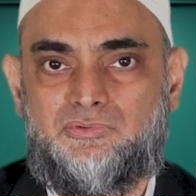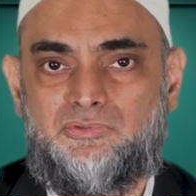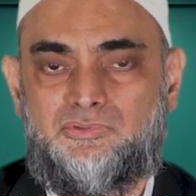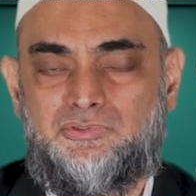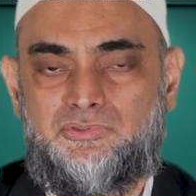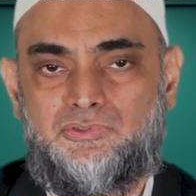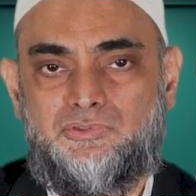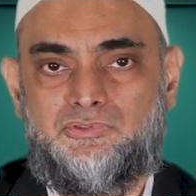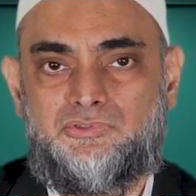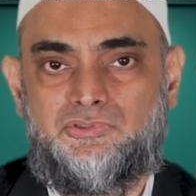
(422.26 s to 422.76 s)

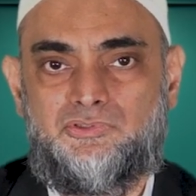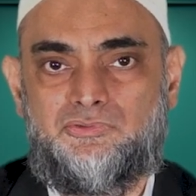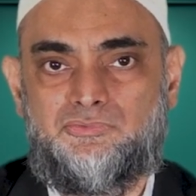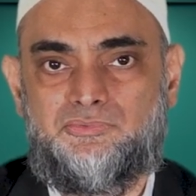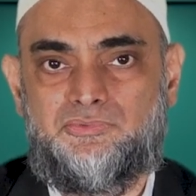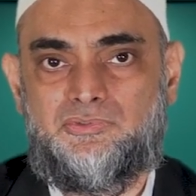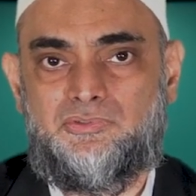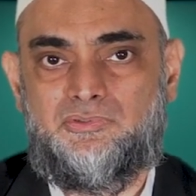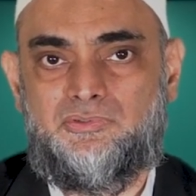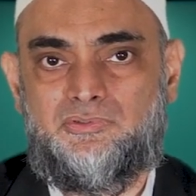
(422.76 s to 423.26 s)
YouTube,
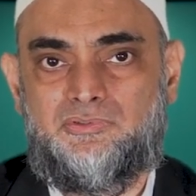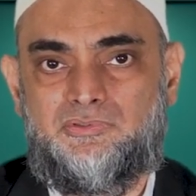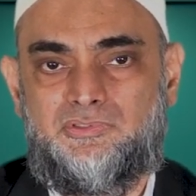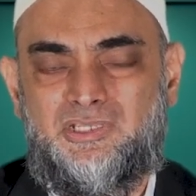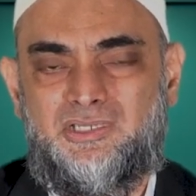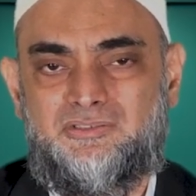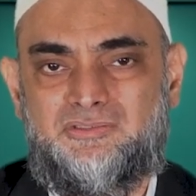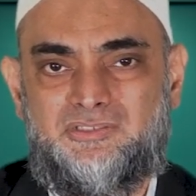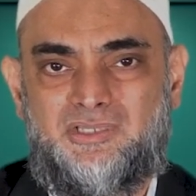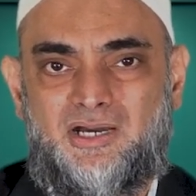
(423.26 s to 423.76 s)

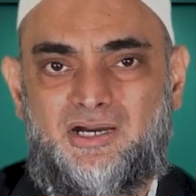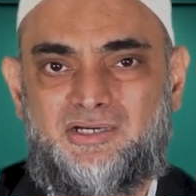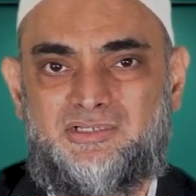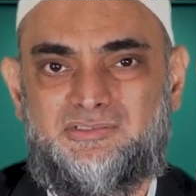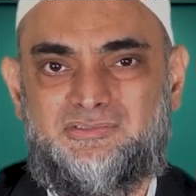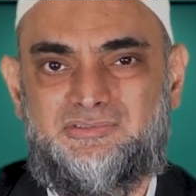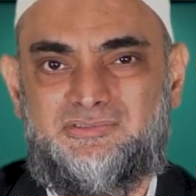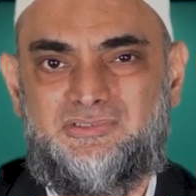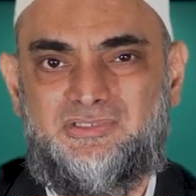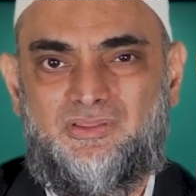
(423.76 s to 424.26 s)

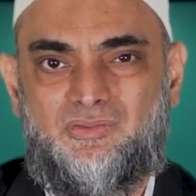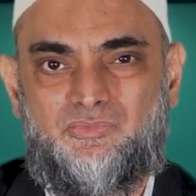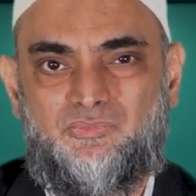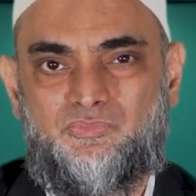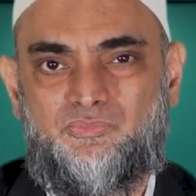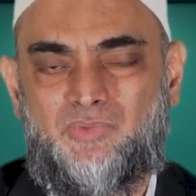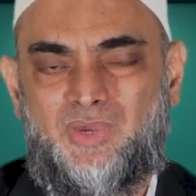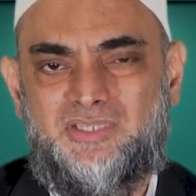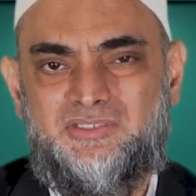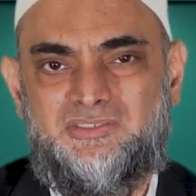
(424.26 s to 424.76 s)
TikToks,
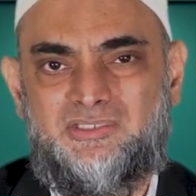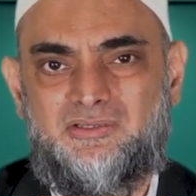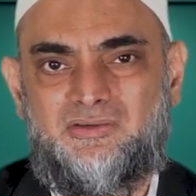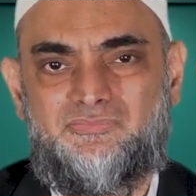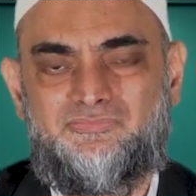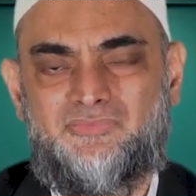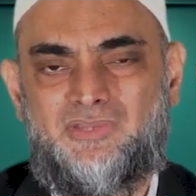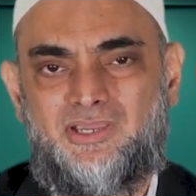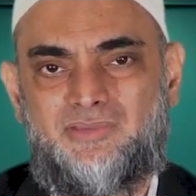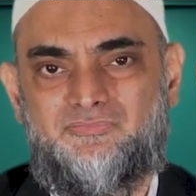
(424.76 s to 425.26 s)
wasting
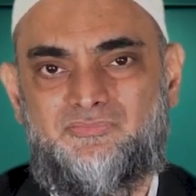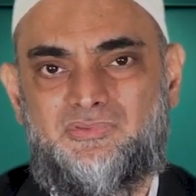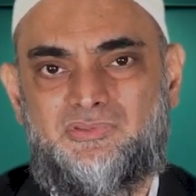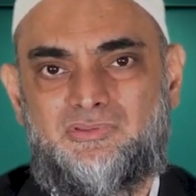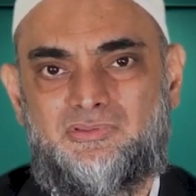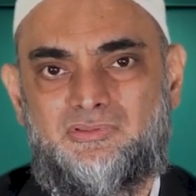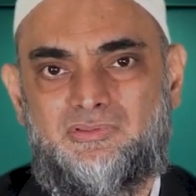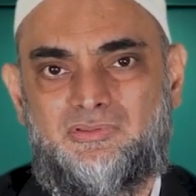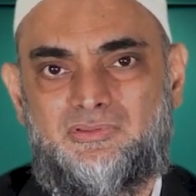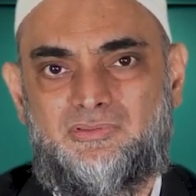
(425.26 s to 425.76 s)
of time.
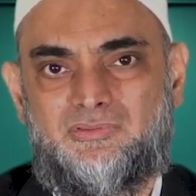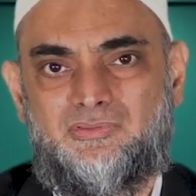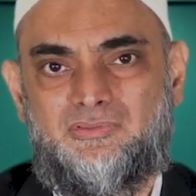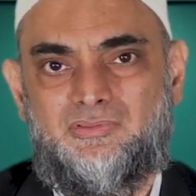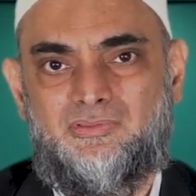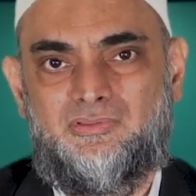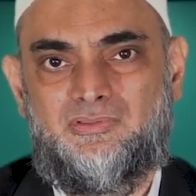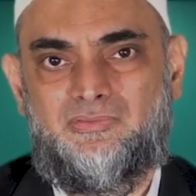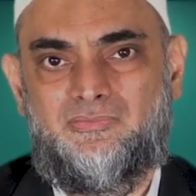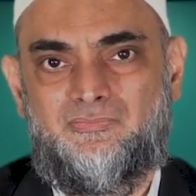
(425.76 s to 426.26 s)

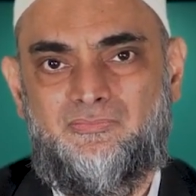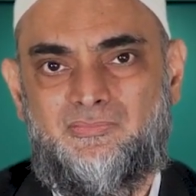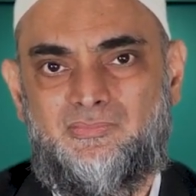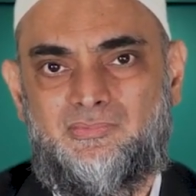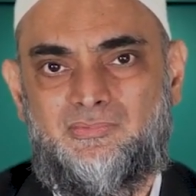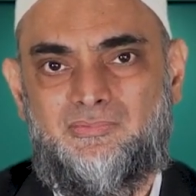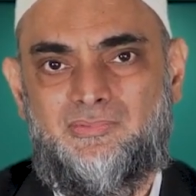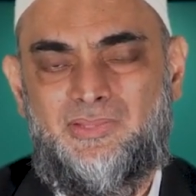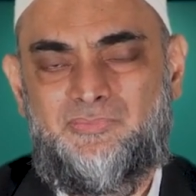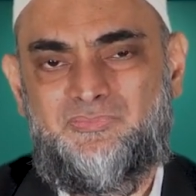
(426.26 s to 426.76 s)

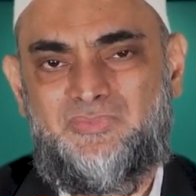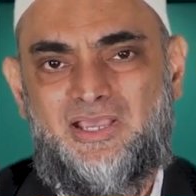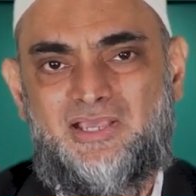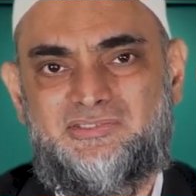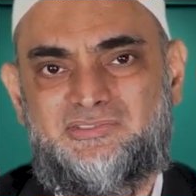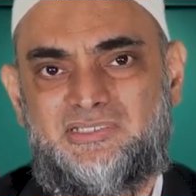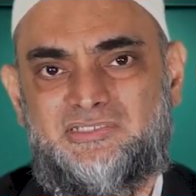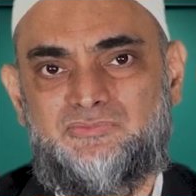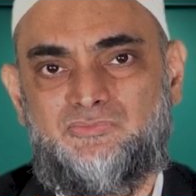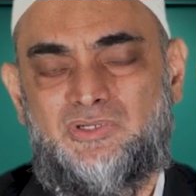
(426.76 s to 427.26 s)
Let me
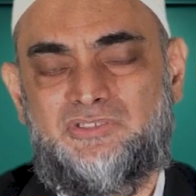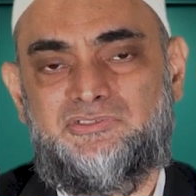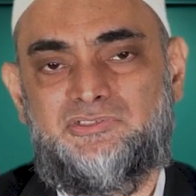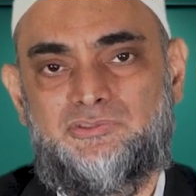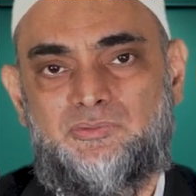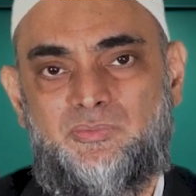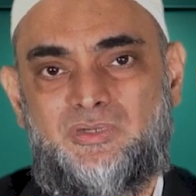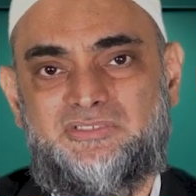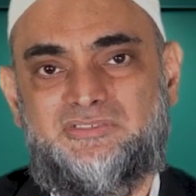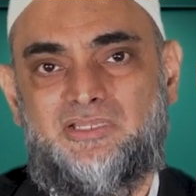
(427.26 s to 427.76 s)
ask this question
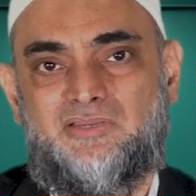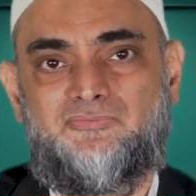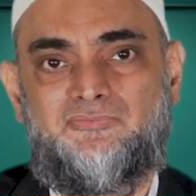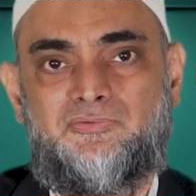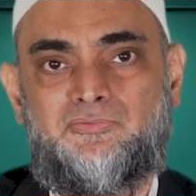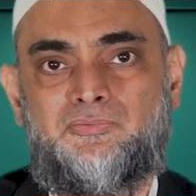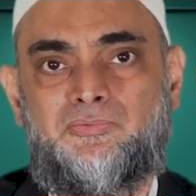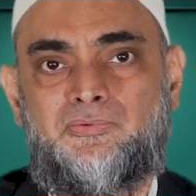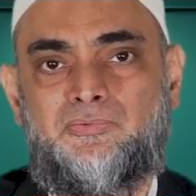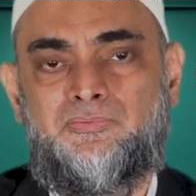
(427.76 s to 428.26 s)
to myself.
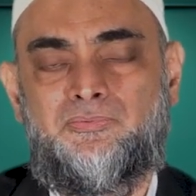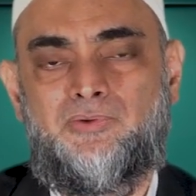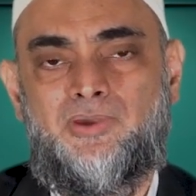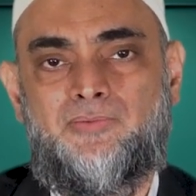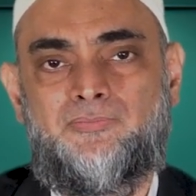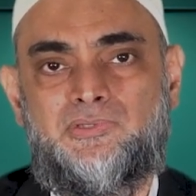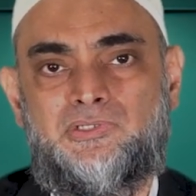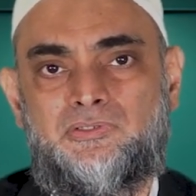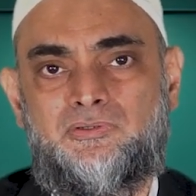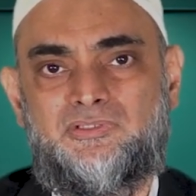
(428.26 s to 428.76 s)
If
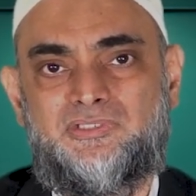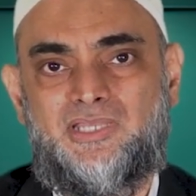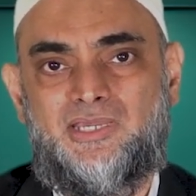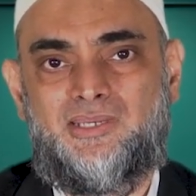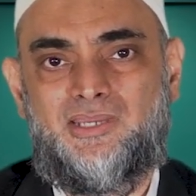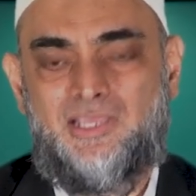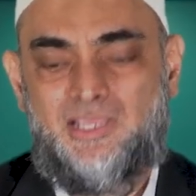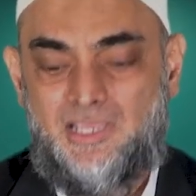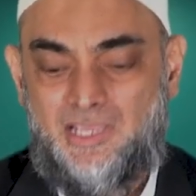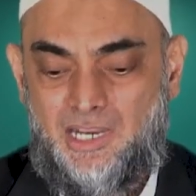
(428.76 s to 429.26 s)
I'm doing
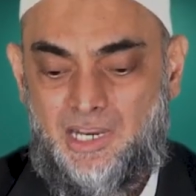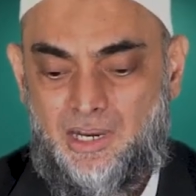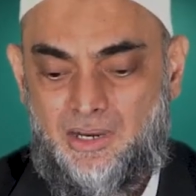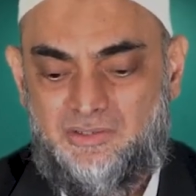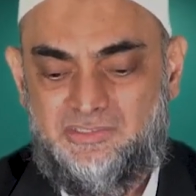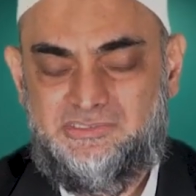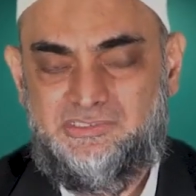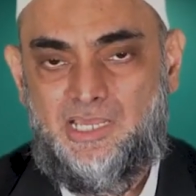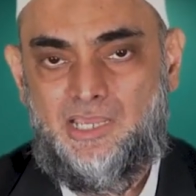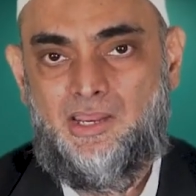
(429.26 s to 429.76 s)
that,
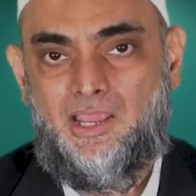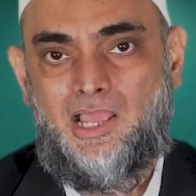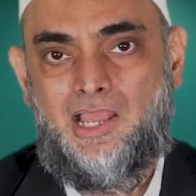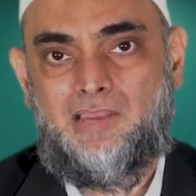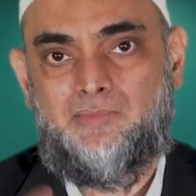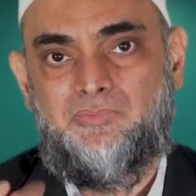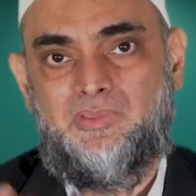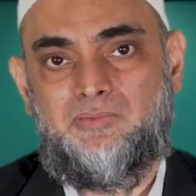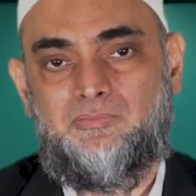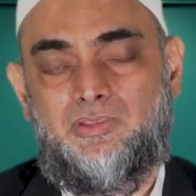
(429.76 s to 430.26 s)
how is that
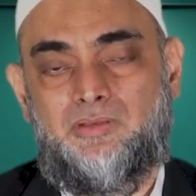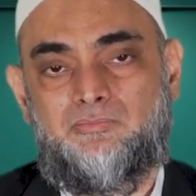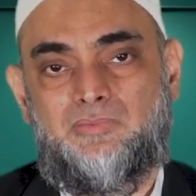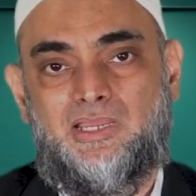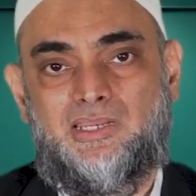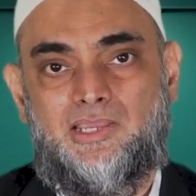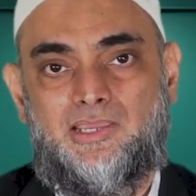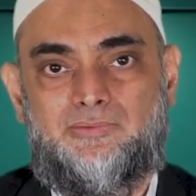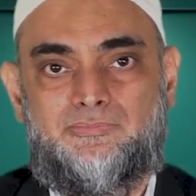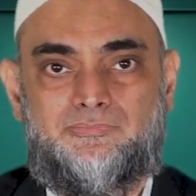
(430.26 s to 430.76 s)
helping me in
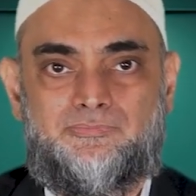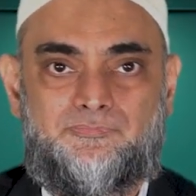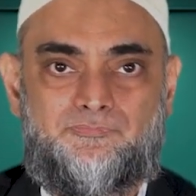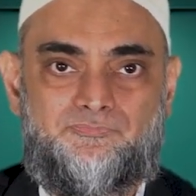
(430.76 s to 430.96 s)
my life?